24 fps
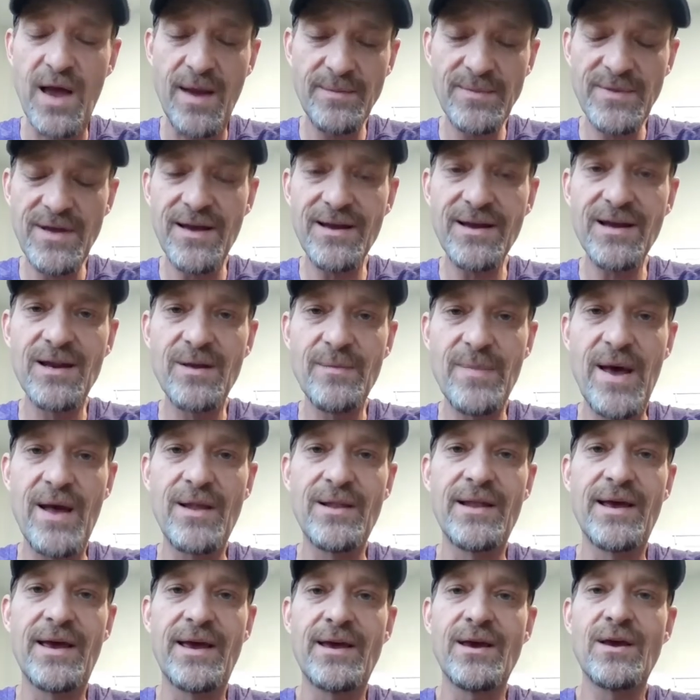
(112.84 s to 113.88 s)
talking
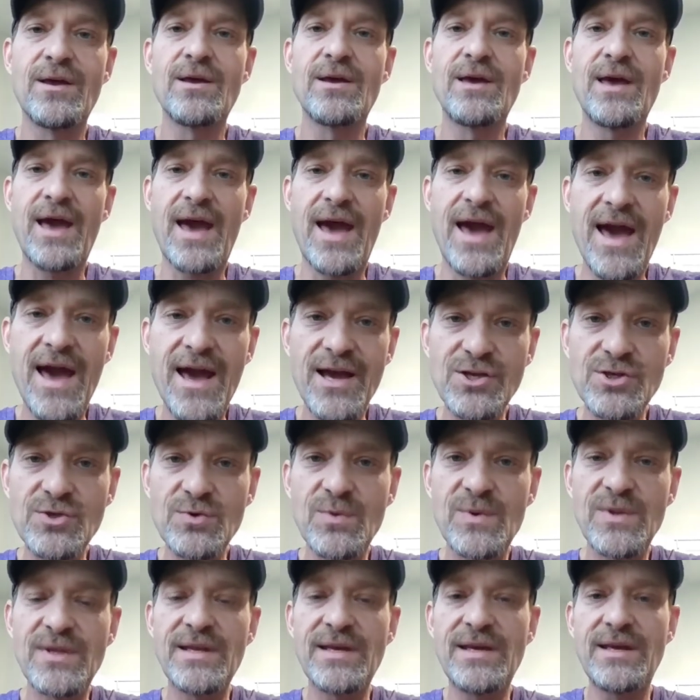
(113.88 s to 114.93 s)
about like
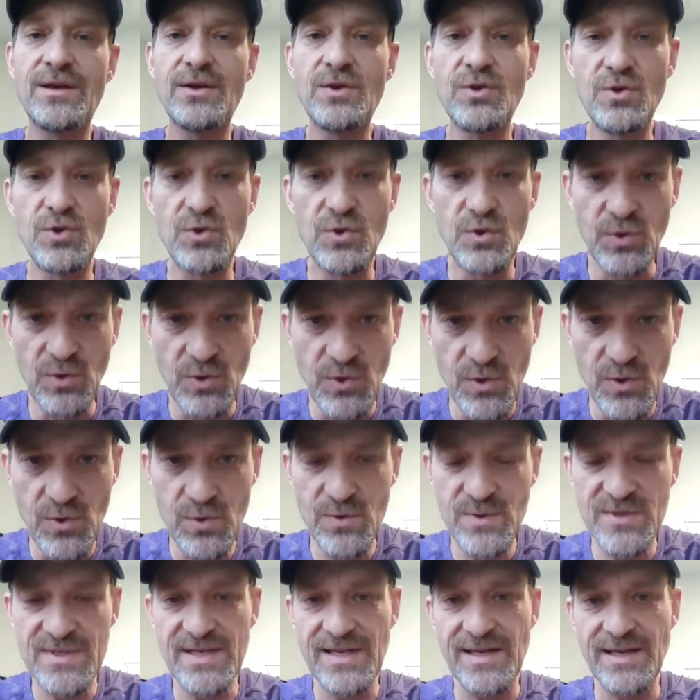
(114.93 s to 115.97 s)
actually
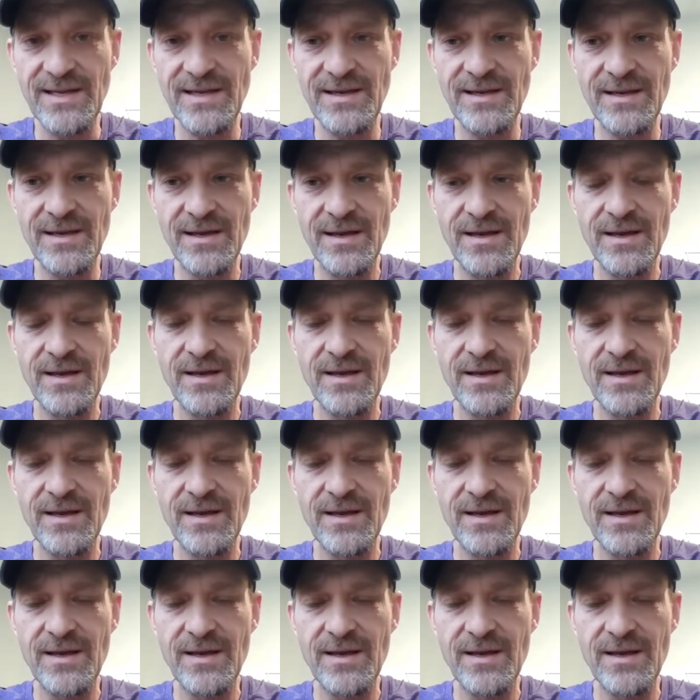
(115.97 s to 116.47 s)
using